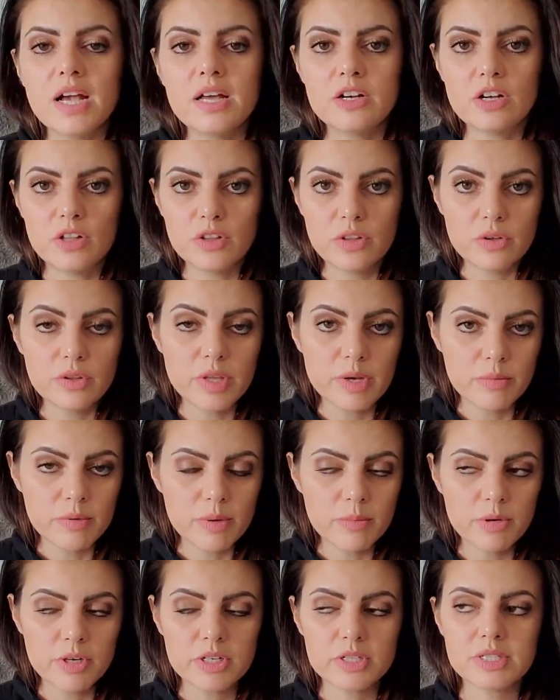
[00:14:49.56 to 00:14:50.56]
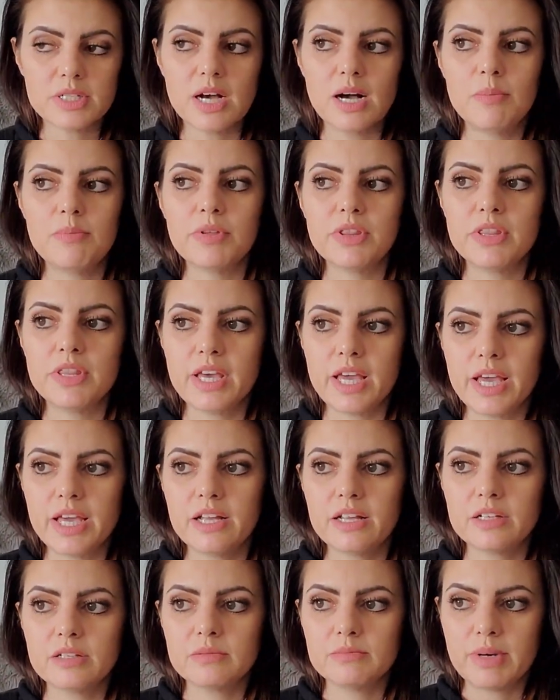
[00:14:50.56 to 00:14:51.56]
And although they were booked up,
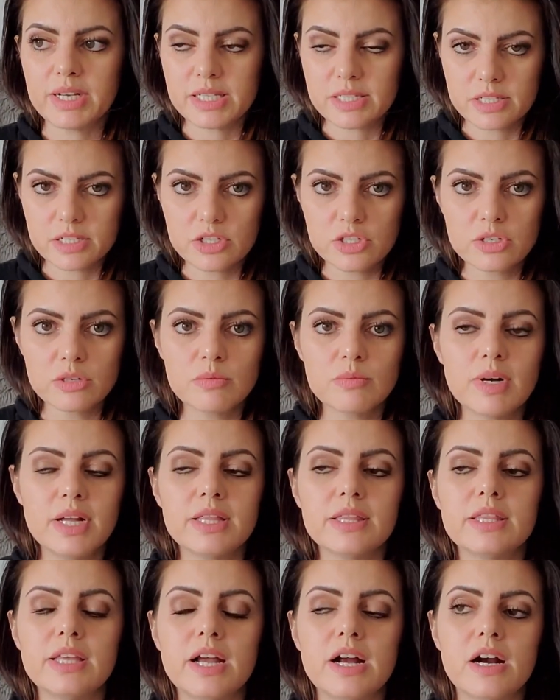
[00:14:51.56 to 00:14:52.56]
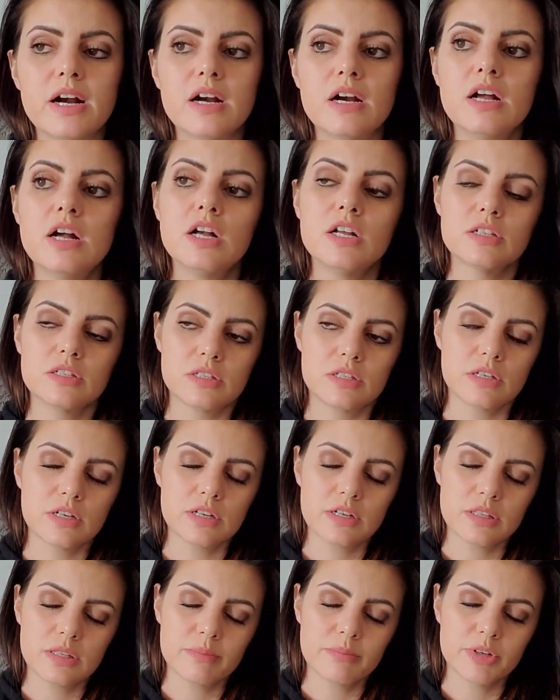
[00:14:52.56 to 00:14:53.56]
they my sister went there took
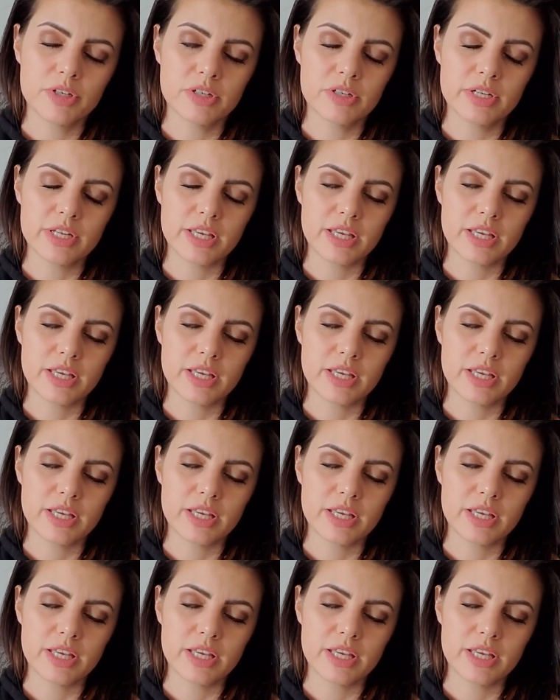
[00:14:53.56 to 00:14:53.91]
the bird